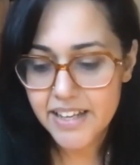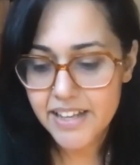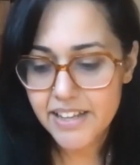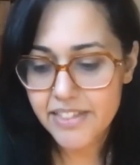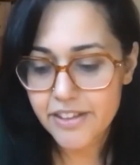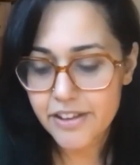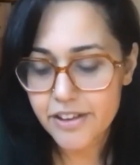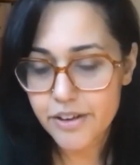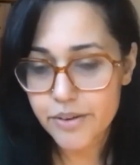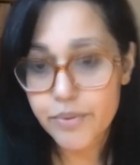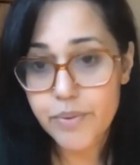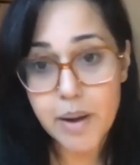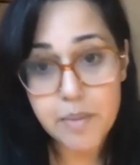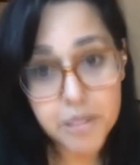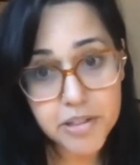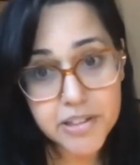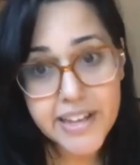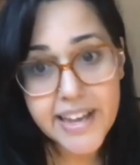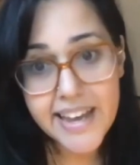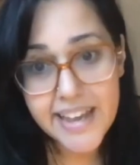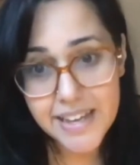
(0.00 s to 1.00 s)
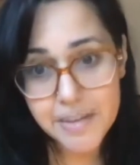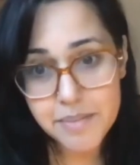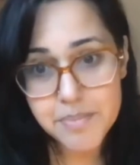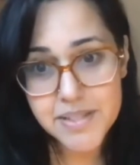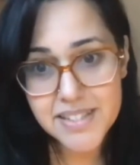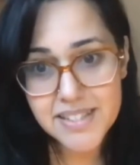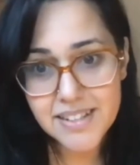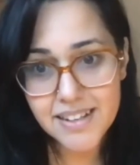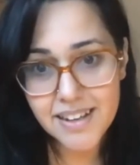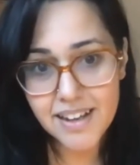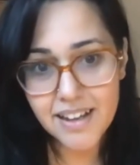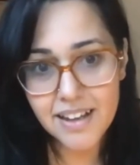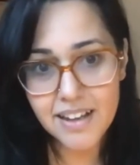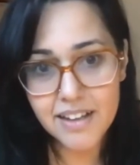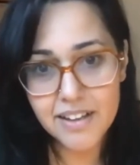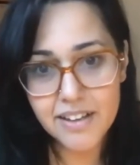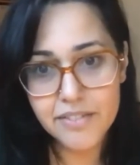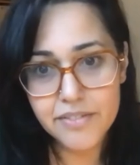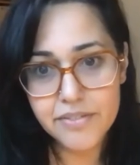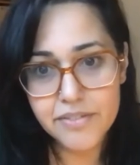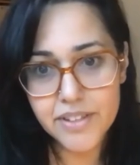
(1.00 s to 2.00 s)
the rebel camps
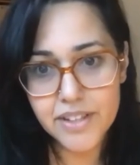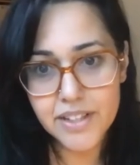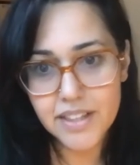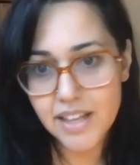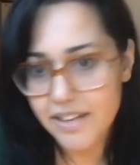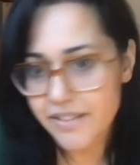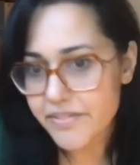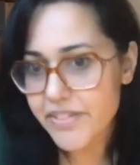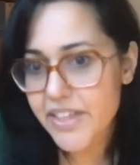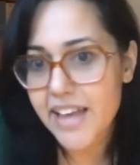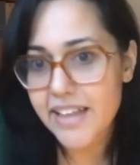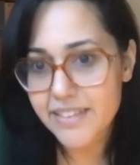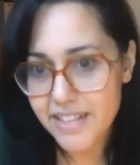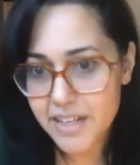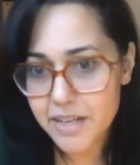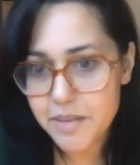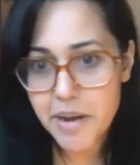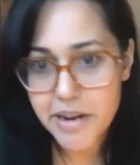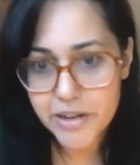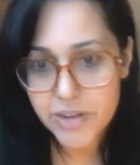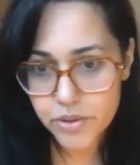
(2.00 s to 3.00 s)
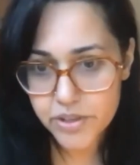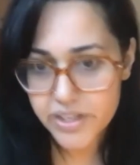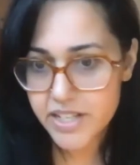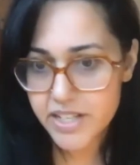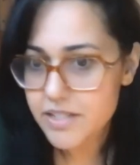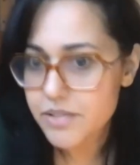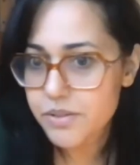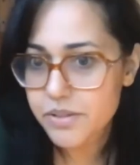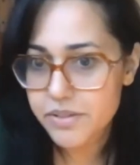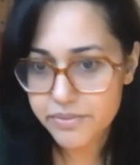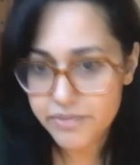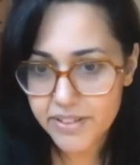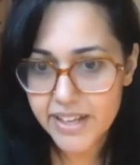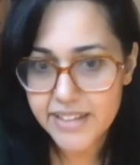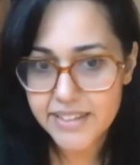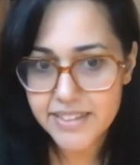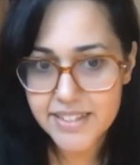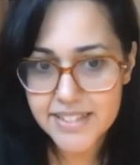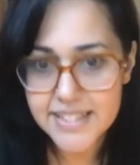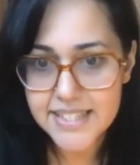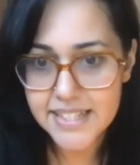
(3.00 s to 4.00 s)
of a lot of the ethnic minorities who had fled
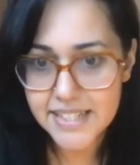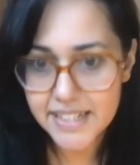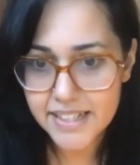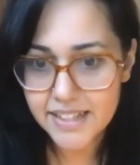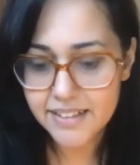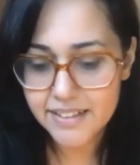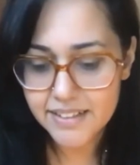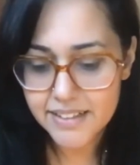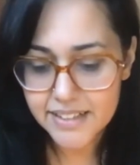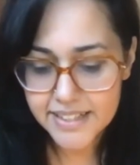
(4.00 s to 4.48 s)
the city